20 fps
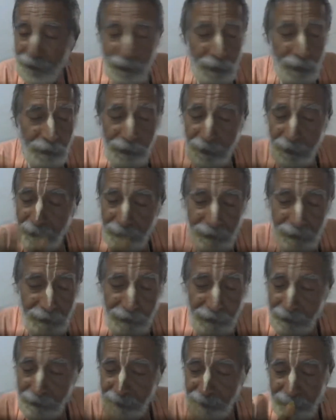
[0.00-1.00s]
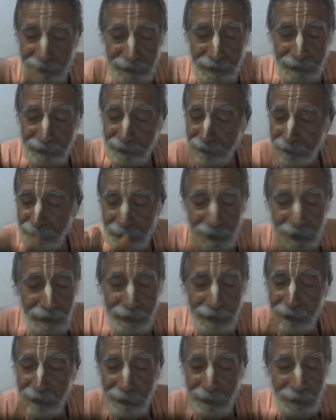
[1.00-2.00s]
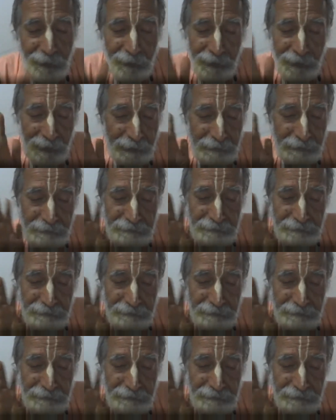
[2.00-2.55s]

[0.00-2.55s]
so powerful, very deluding.